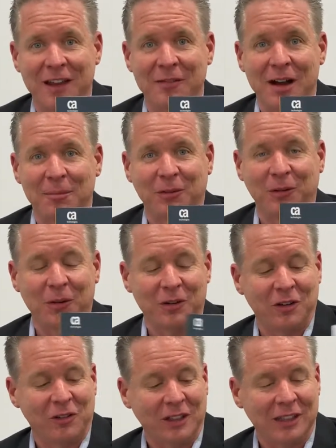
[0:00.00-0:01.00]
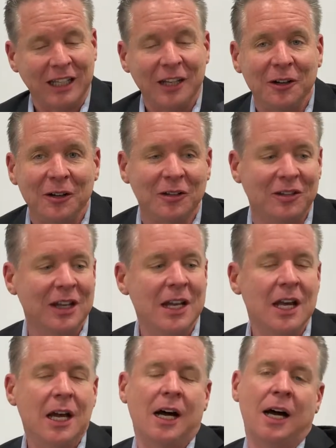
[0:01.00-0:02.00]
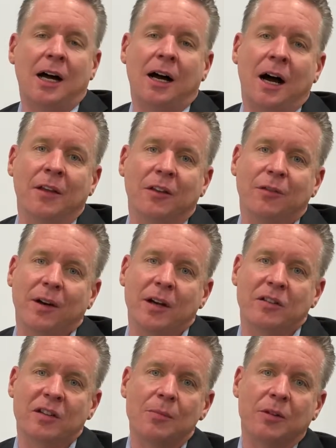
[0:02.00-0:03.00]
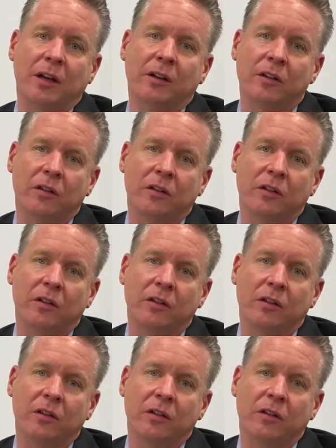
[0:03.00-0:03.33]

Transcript: DevOps for digital leaders on this very subject.